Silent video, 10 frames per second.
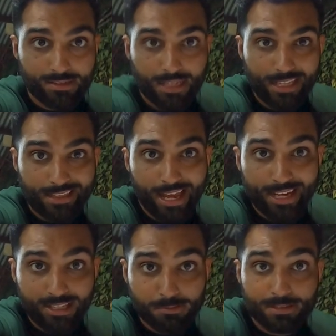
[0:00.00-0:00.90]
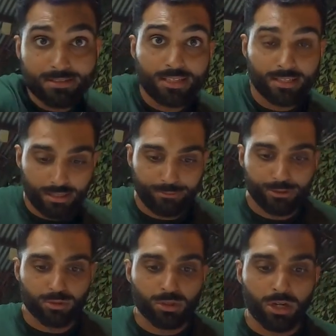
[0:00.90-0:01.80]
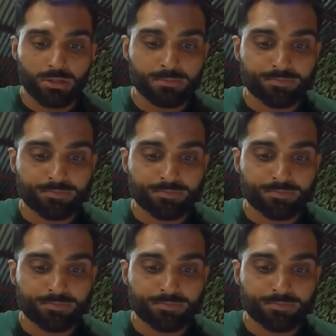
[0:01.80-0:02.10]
It's not like the egg has been sitting there for too long.